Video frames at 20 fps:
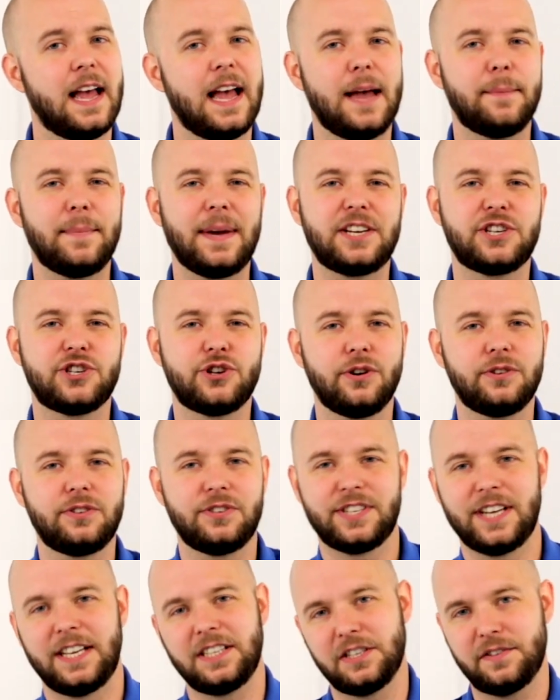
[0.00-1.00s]
and make sure to
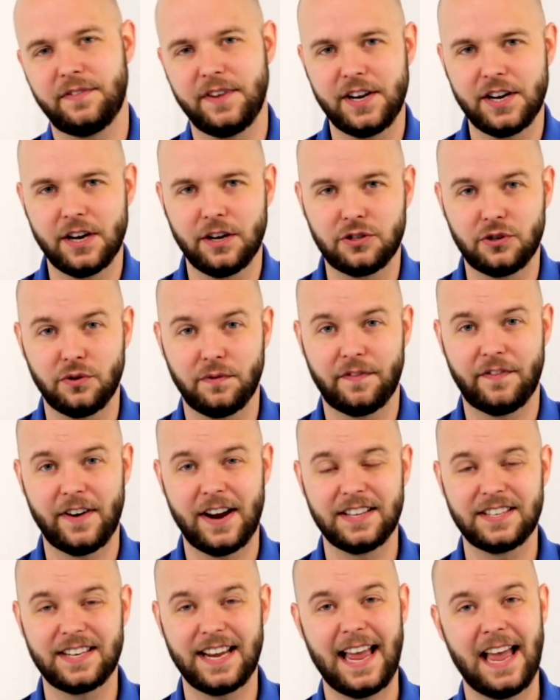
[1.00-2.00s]
send this video to
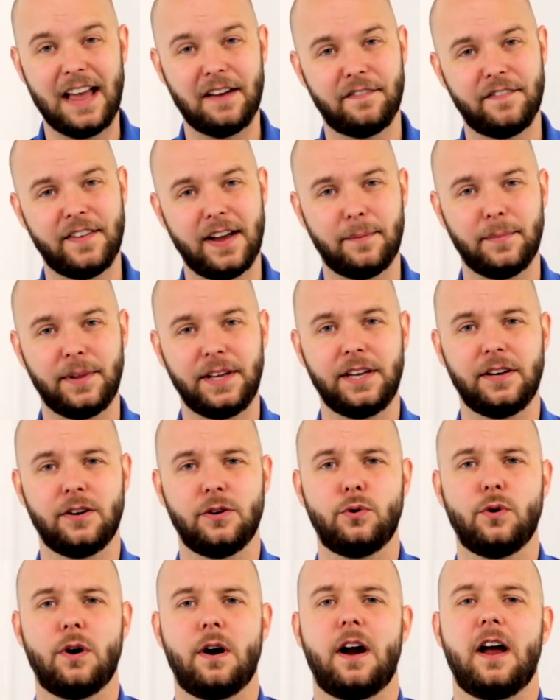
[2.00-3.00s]
friends and family
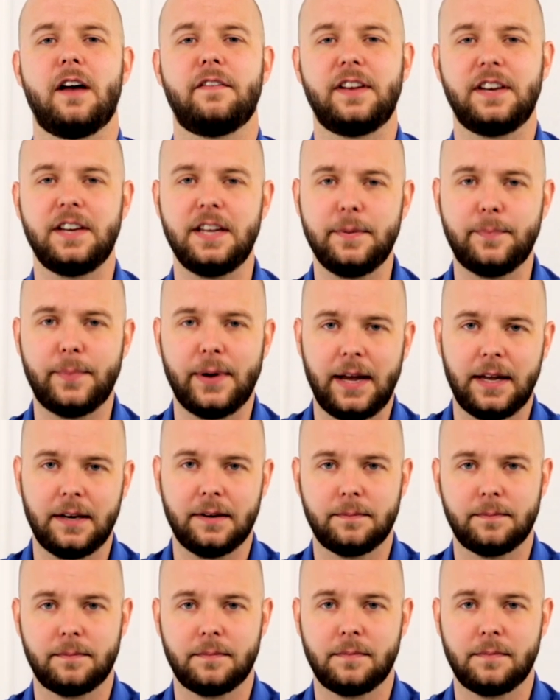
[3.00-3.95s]
who are having knee pain.